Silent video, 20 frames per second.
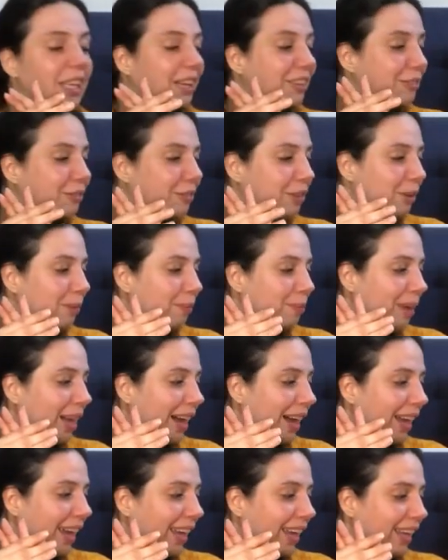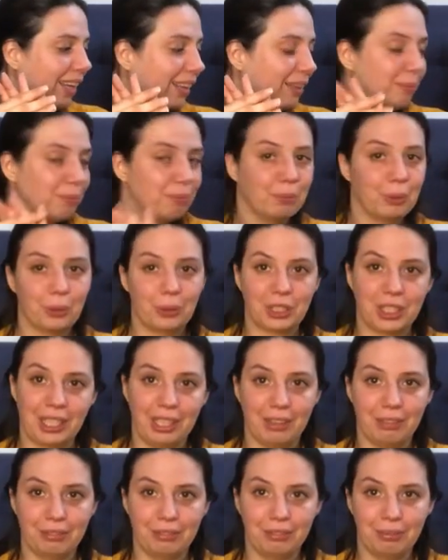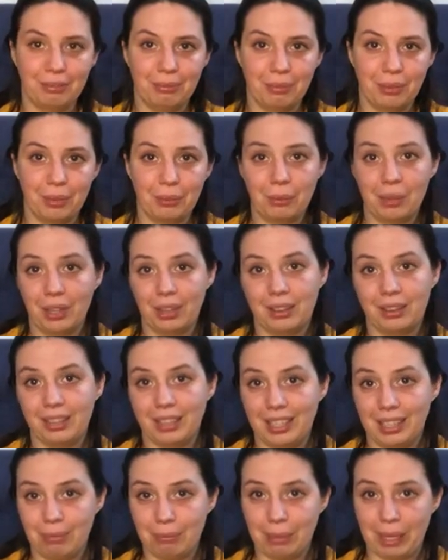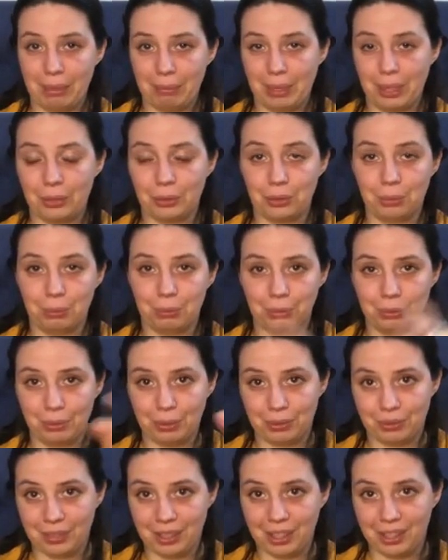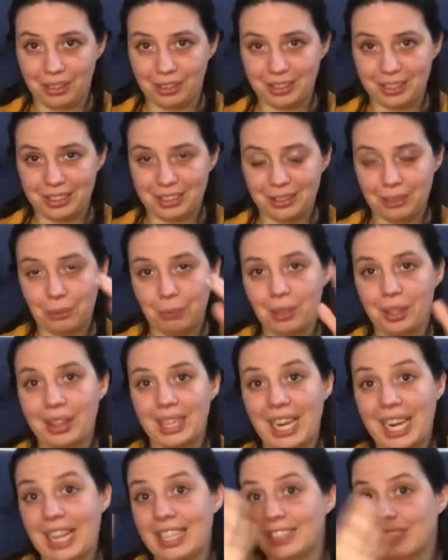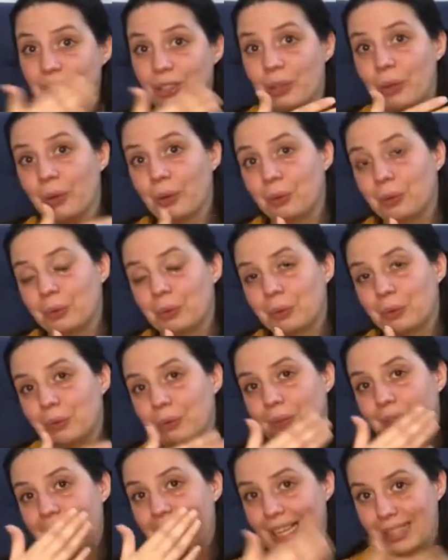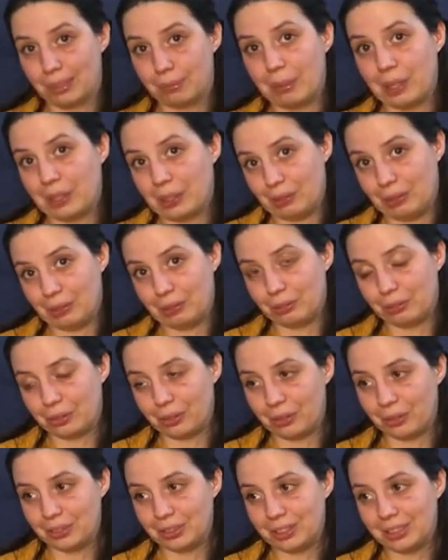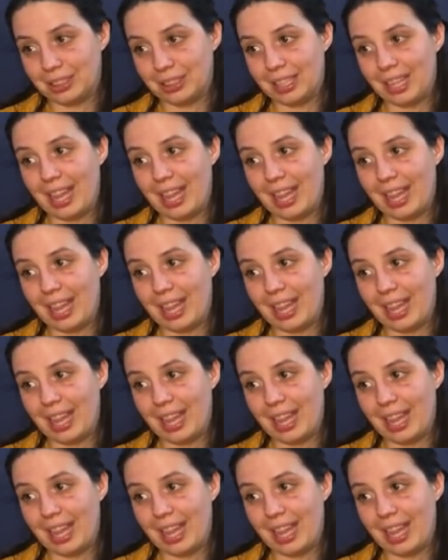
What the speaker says: upon my bookshelf, the one in my bedroom with yarns, the one that has no burst panel in front.